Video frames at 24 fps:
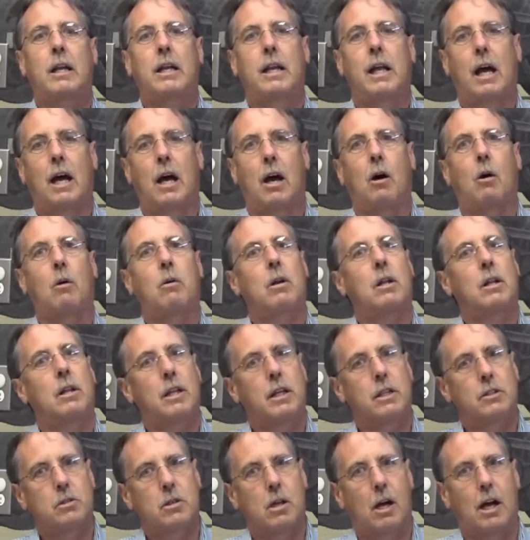Now,
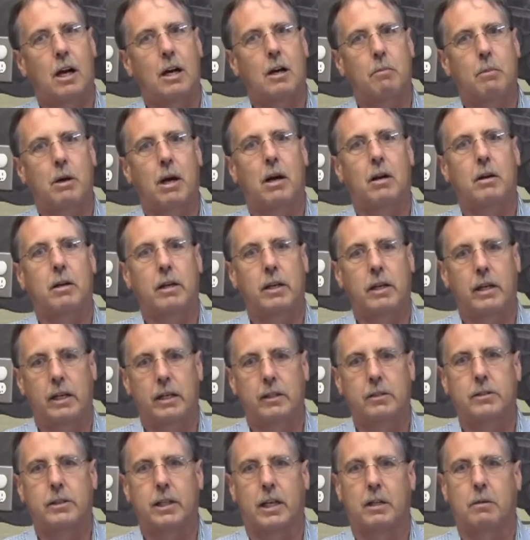let's talk about
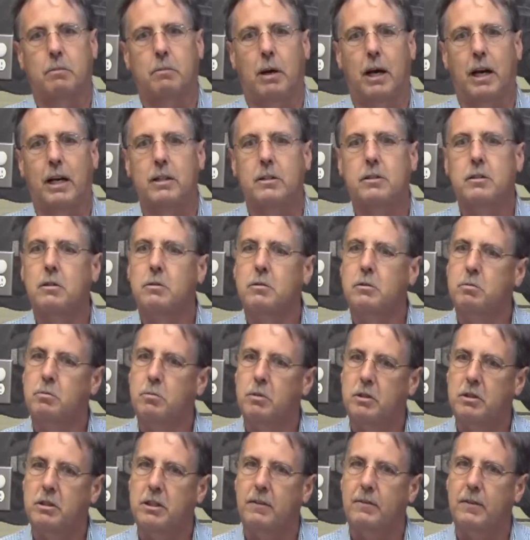insect bites,
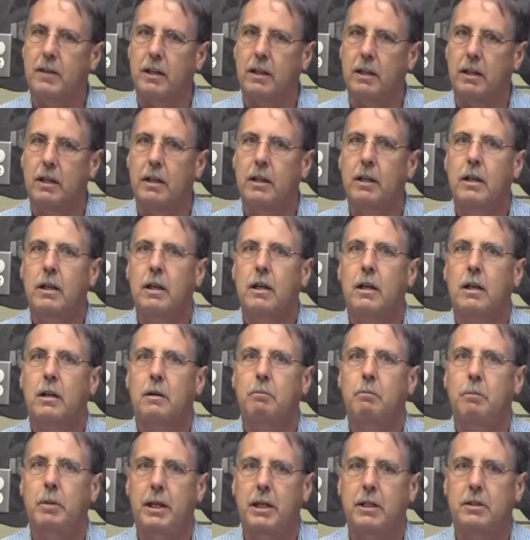specifically
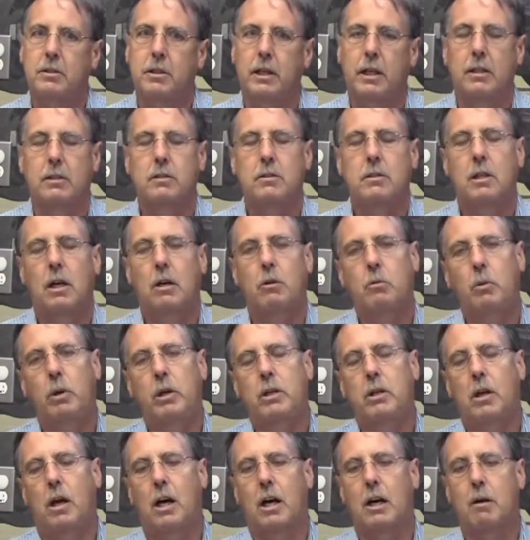bee stings. Now, when
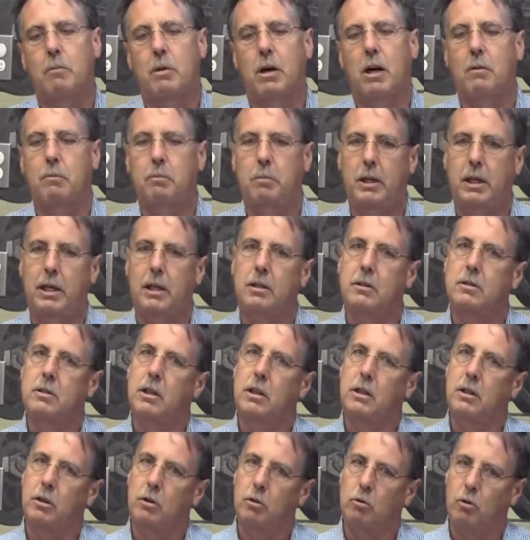we talk about bees
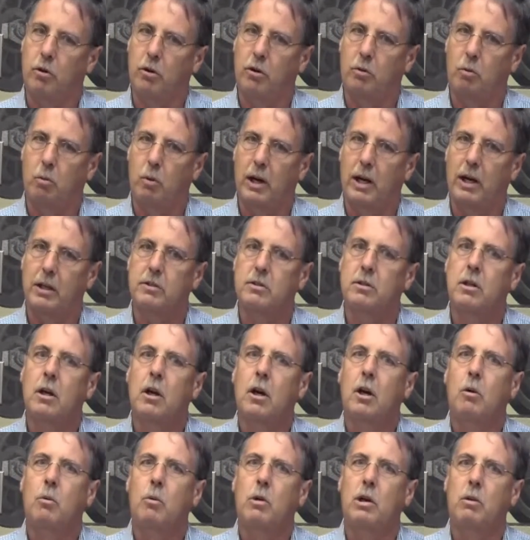in the Northwest,
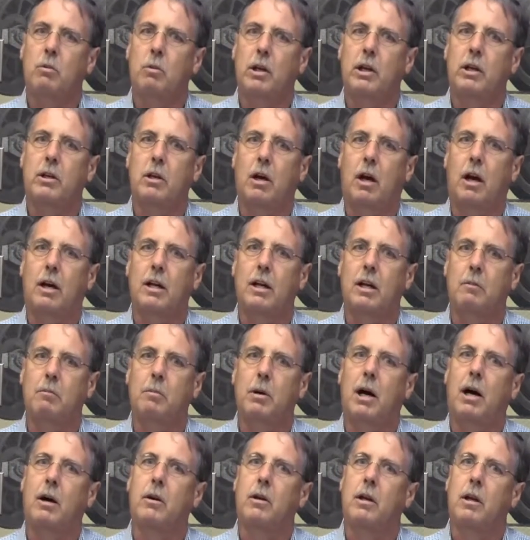we're really talking
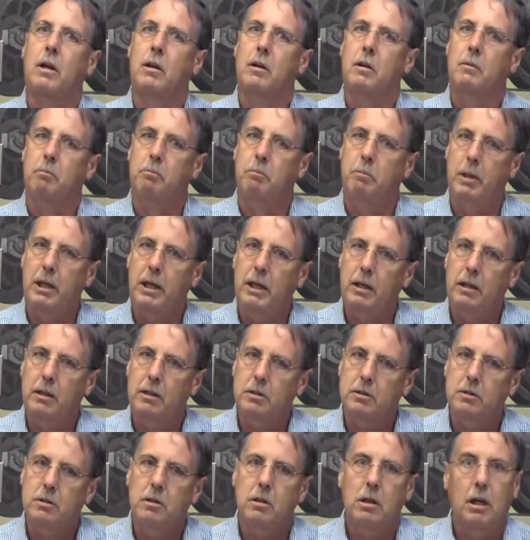about
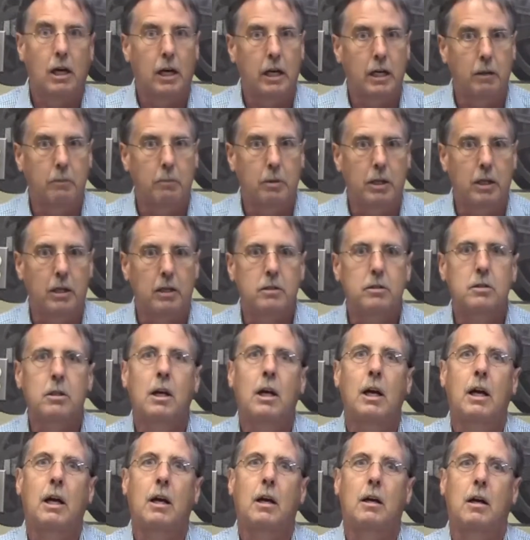bees,
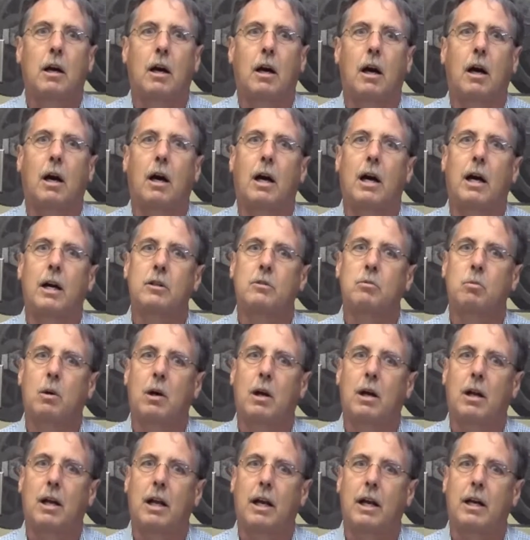honeybees, as
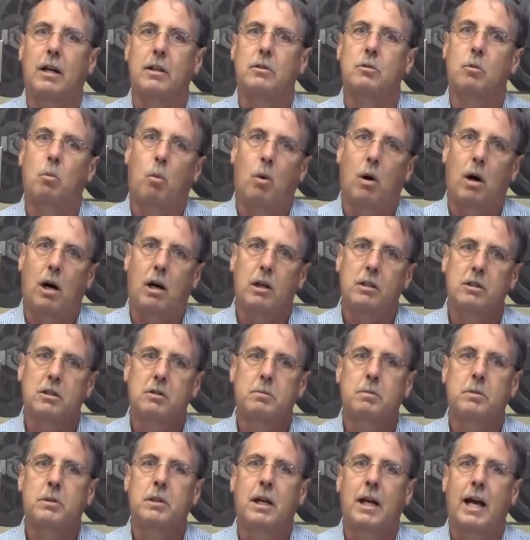well as
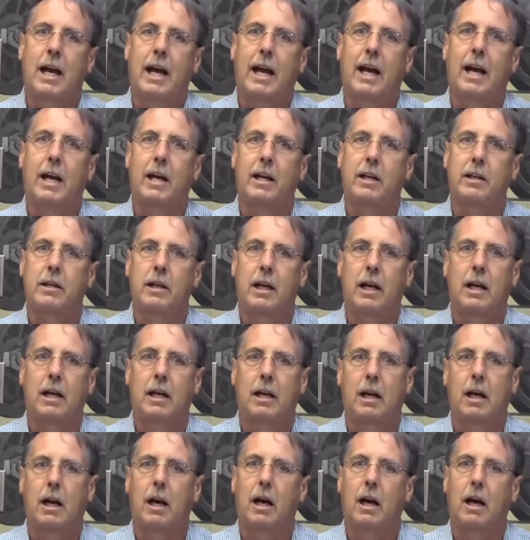wasps and